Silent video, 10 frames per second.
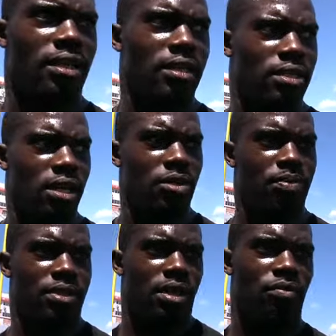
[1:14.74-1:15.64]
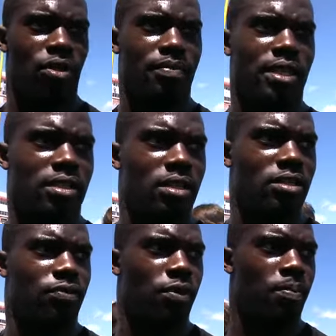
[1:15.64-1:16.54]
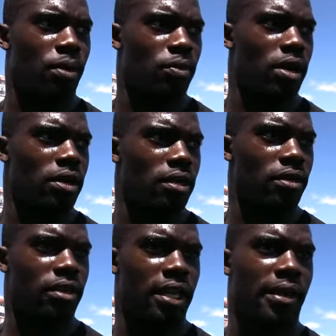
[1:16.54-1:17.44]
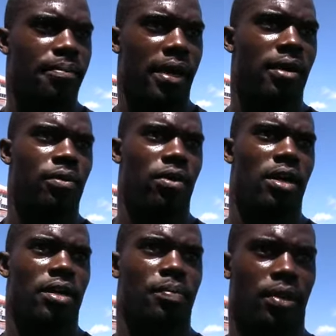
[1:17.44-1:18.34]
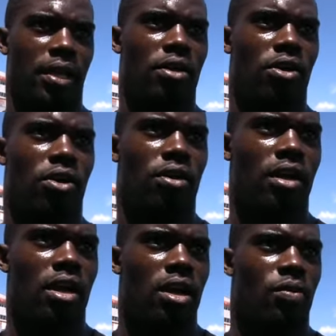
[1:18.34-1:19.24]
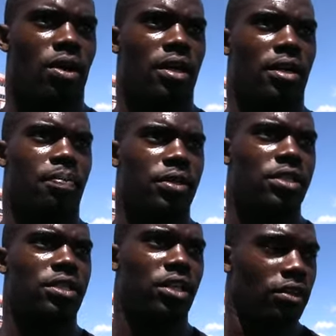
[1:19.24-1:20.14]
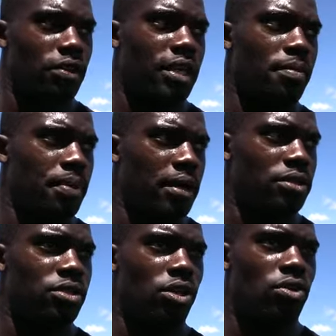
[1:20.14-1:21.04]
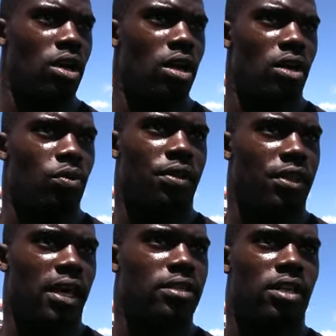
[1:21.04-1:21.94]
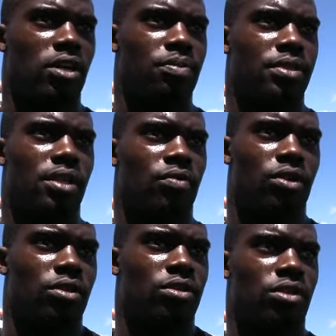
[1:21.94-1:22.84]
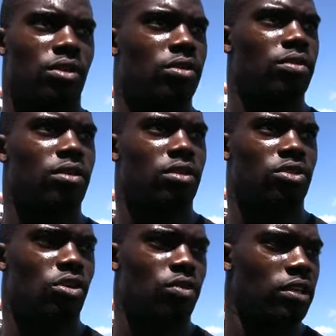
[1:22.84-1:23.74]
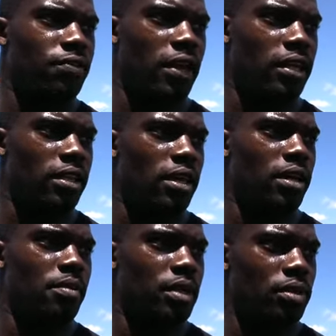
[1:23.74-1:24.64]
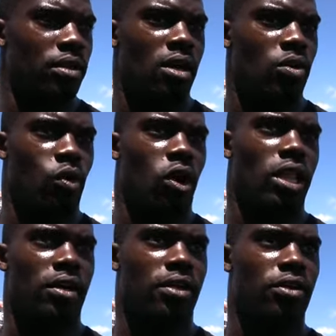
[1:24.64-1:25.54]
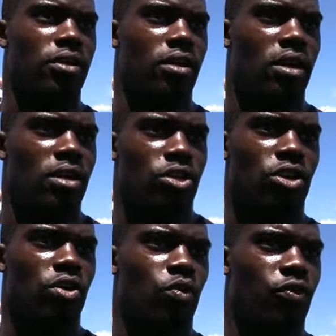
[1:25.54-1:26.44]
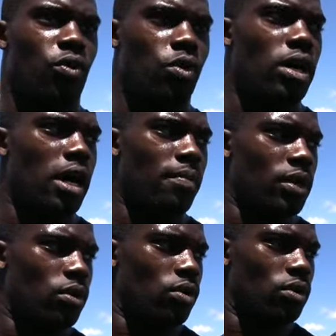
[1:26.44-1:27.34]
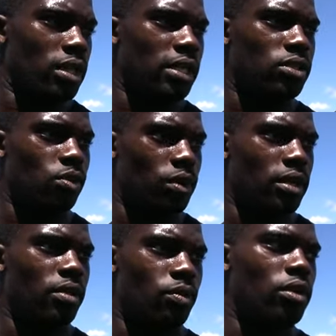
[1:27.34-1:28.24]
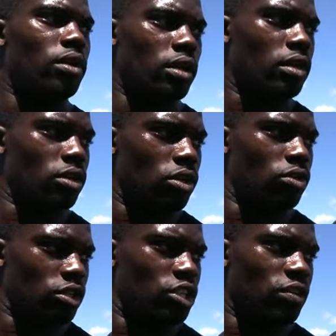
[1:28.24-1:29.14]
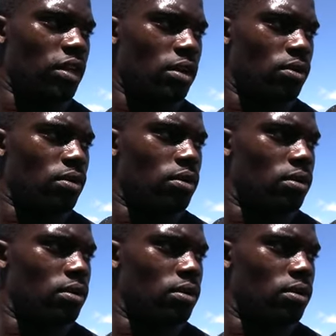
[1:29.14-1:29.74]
It's 100% real. I mean, it's football. We're out here getting better. We're out here playing hard. We're out here pushing each other to get better. So with that, it's 100% real. There's no really faking that. I mean, we're all out here, you know, for one common goal, and that's to win, and we're going to, you know, achieve that goal.